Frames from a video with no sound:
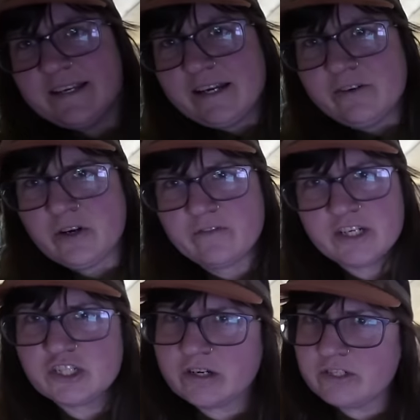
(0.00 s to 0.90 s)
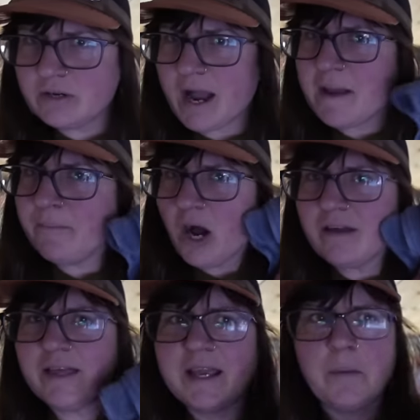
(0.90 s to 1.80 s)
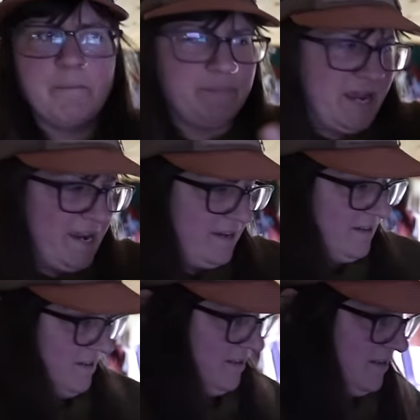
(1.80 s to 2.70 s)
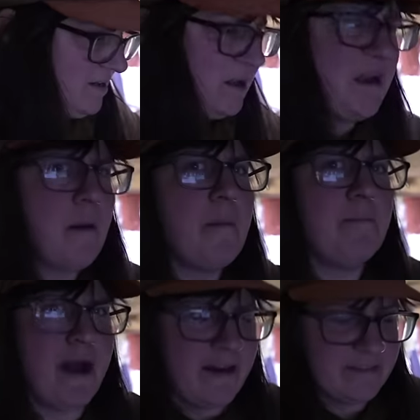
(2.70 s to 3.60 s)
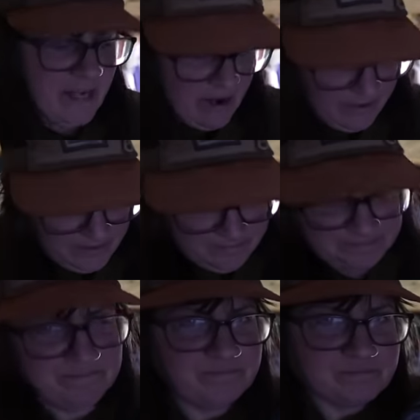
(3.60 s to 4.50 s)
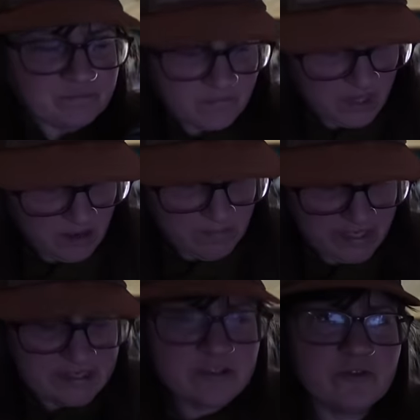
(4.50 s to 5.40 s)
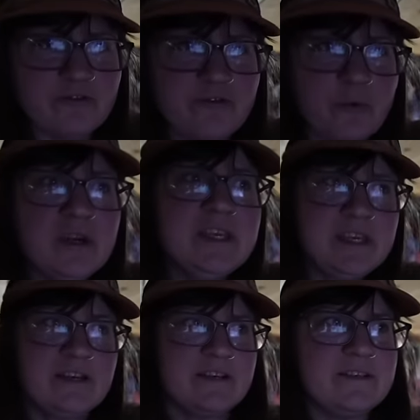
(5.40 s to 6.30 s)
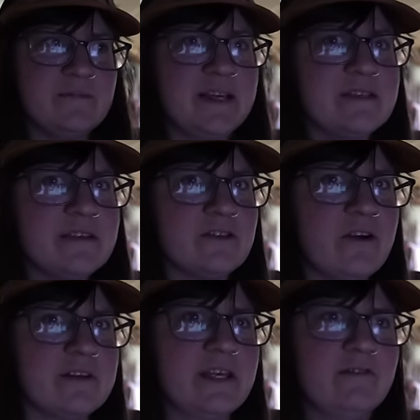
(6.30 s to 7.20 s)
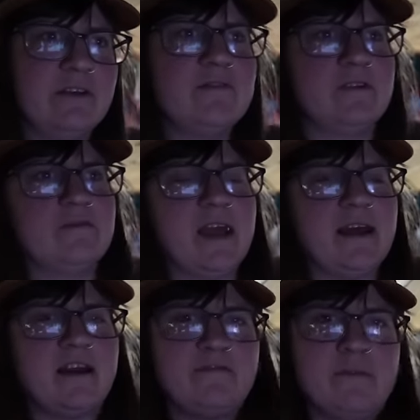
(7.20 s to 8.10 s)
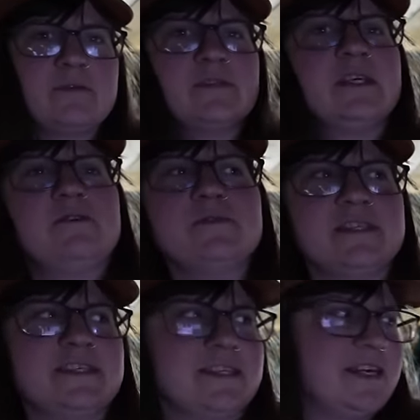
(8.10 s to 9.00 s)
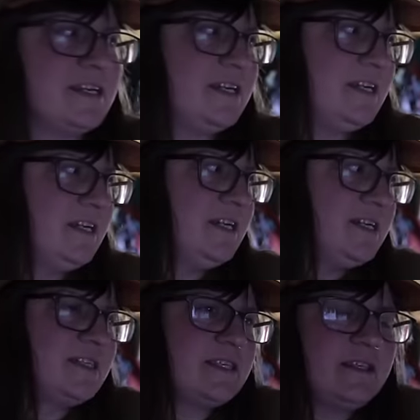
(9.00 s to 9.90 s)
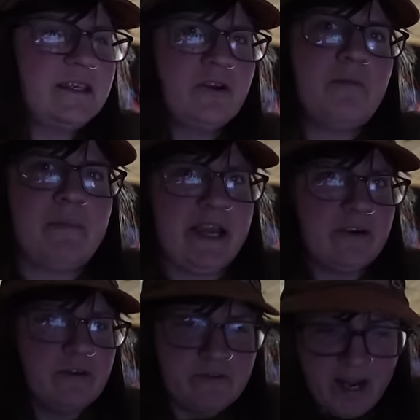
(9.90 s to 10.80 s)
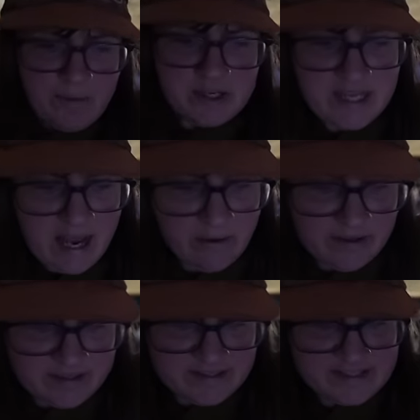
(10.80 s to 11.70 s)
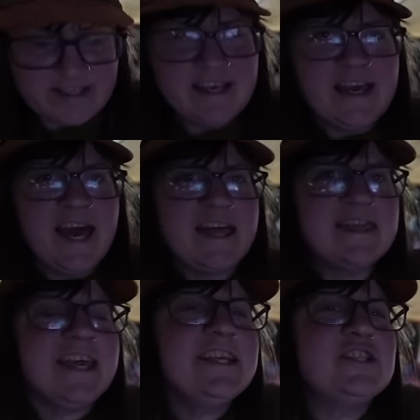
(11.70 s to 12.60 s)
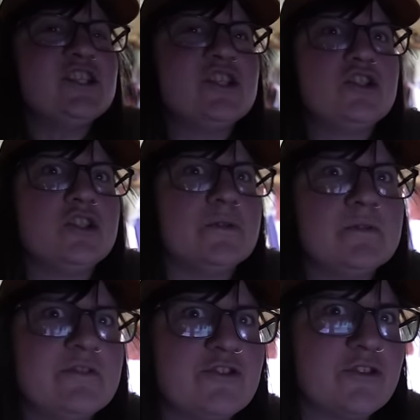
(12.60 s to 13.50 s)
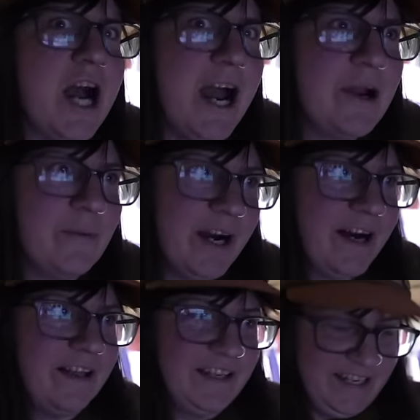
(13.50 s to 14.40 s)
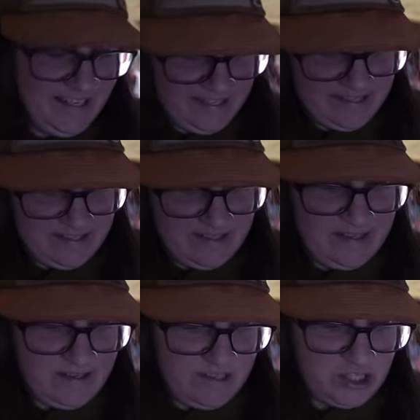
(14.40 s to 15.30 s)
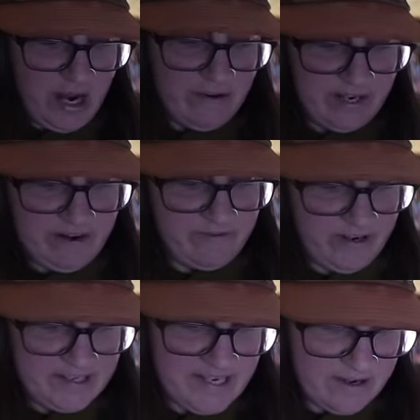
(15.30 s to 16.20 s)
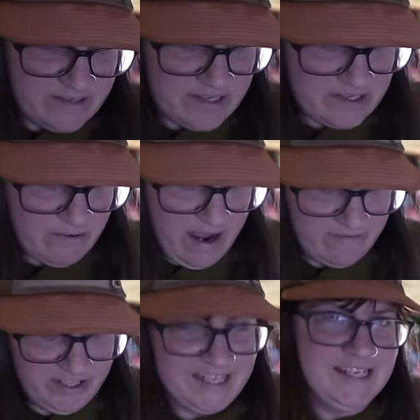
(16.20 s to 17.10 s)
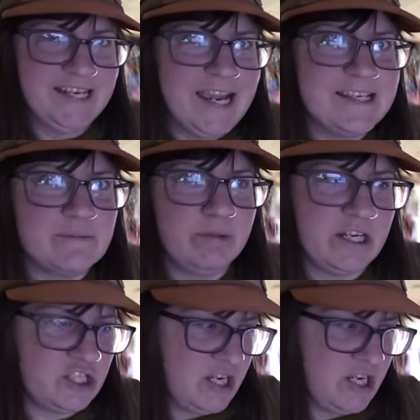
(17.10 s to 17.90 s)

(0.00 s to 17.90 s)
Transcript: I don't know if I showed you, I bought like a big bath towel because for years, basically as long as I've lived in a van, I've mostly used these like silly little microfiber towels and they just don't dry well. And showering at friends' houses who have like nice plush